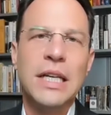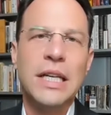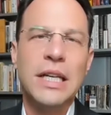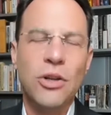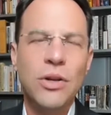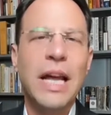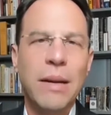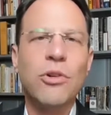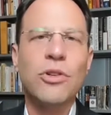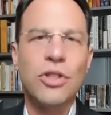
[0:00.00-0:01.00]
Your
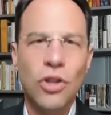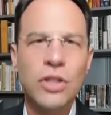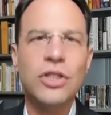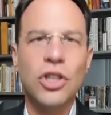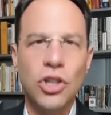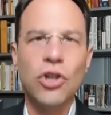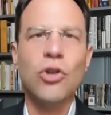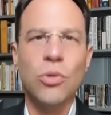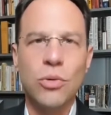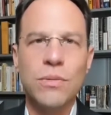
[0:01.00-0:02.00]
neighbors look to
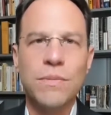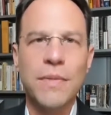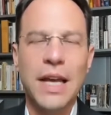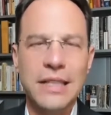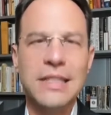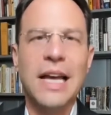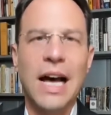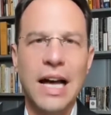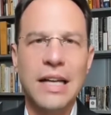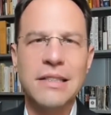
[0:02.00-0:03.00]
you as
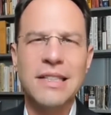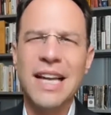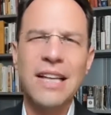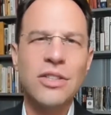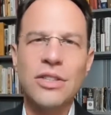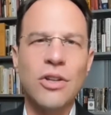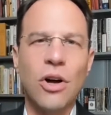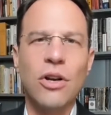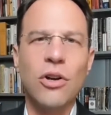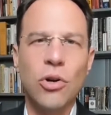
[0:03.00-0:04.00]
guides, not just
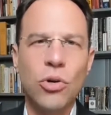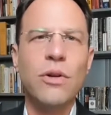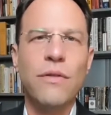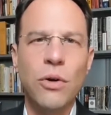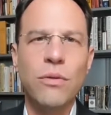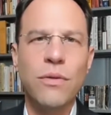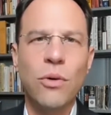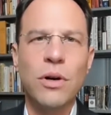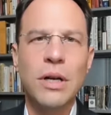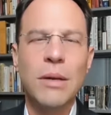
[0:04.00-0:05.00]
on who to vote
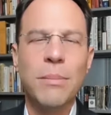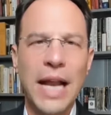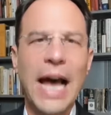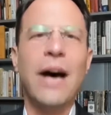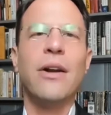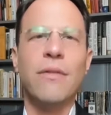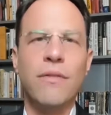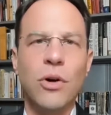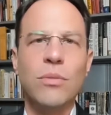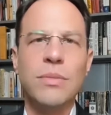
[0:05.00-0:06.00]
for, but how to
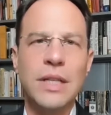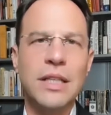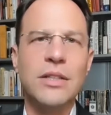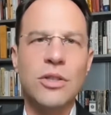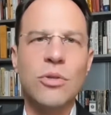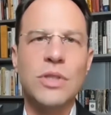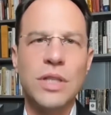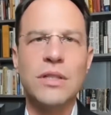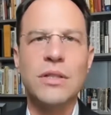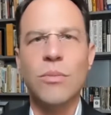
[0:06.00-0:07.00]
vote in this new
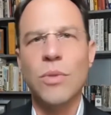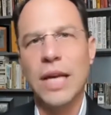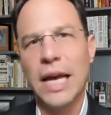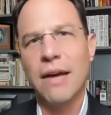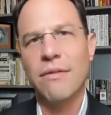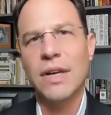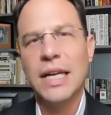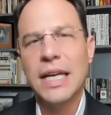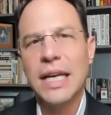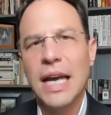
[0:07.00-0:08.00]
system we have.
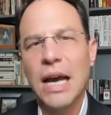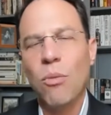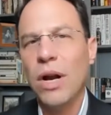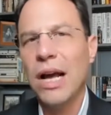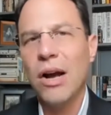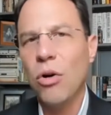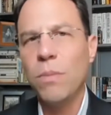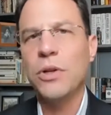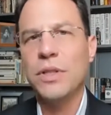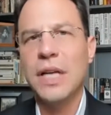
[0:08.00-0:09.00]
And what I hope
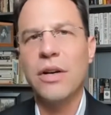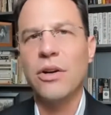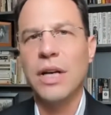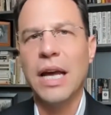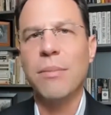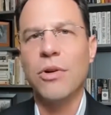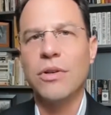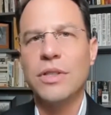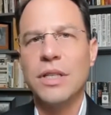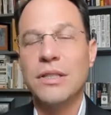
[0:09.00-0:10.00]
you'll tell your
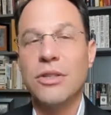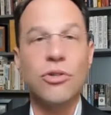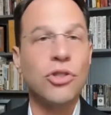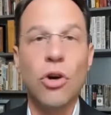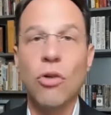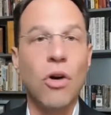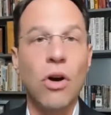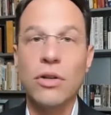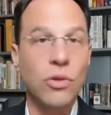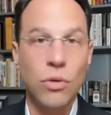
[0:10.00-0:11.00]
neighbors is there's no
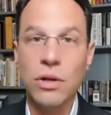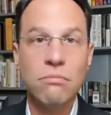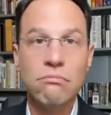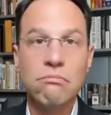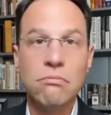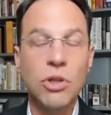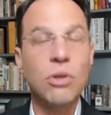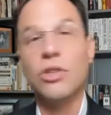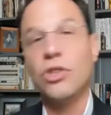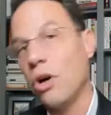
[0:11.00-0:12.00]
wrong door. You
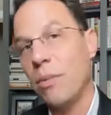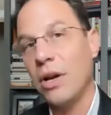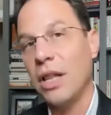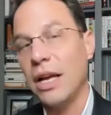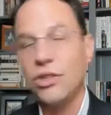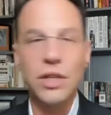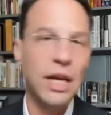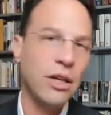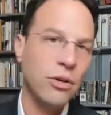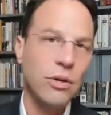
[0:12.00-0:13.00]
can show up on election
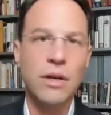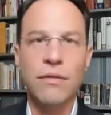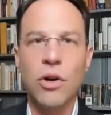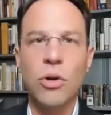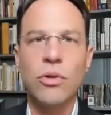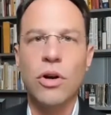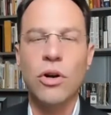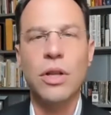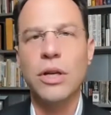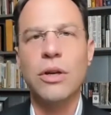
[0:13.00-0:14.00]
day, you can vote
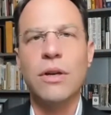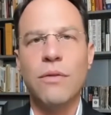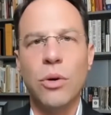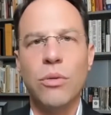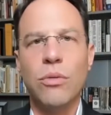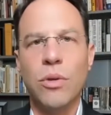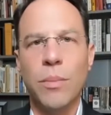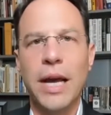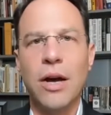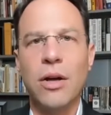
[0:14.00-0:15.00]
early, you can vote through the
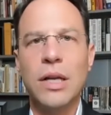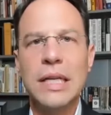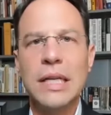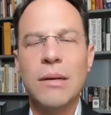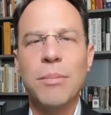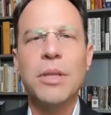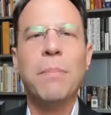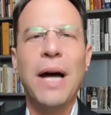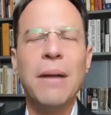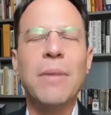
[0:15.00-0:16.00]
mail. But the
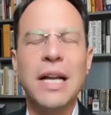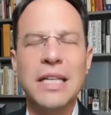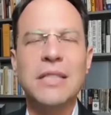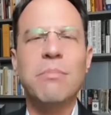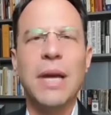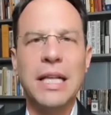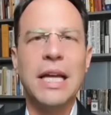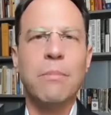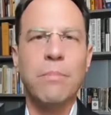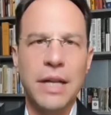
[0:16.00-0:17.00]
bottom line is make
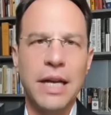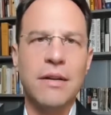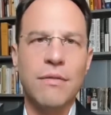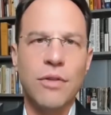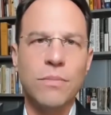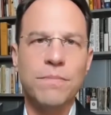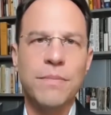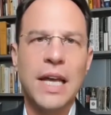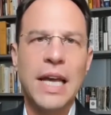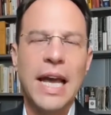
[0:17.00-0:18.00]
that plan to vote.
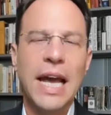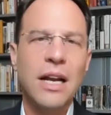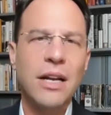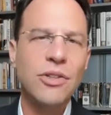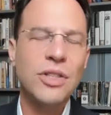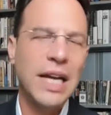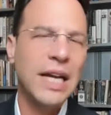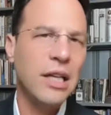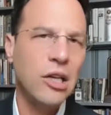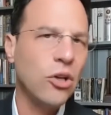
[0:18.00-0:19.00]
and
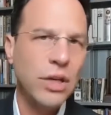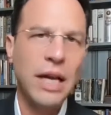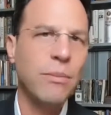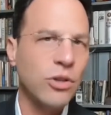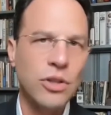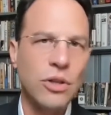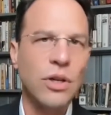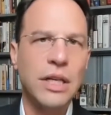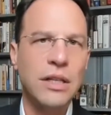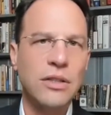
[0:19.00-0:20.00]
understand that your neighbors are
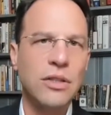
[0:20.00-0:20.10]
looking to